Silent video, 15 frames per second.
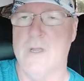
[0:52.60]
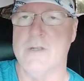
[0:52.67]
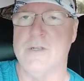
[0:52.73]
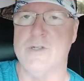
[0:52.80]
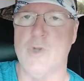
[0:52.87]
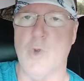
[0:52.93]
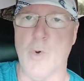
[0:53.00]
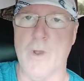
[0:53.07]

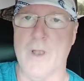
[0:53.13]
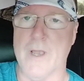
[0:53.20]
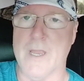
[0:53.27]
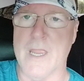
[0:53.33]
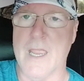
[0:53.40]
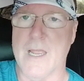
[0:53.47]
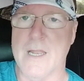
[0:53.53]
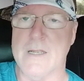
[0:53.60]
Just doing it
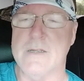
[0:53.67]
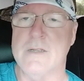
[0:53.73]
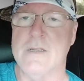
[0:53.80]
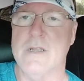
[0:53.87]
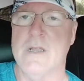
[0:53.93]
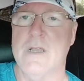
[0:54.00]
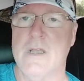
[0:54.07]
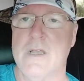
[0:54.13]
again.
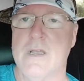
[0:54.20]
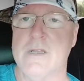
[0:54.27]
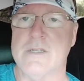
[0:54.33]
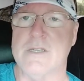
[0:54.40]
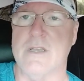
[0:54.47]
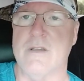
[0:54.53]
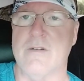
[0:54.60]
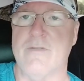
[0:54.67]

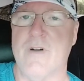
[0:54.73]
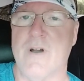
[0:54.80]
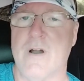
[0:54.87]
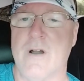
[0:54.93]
See if,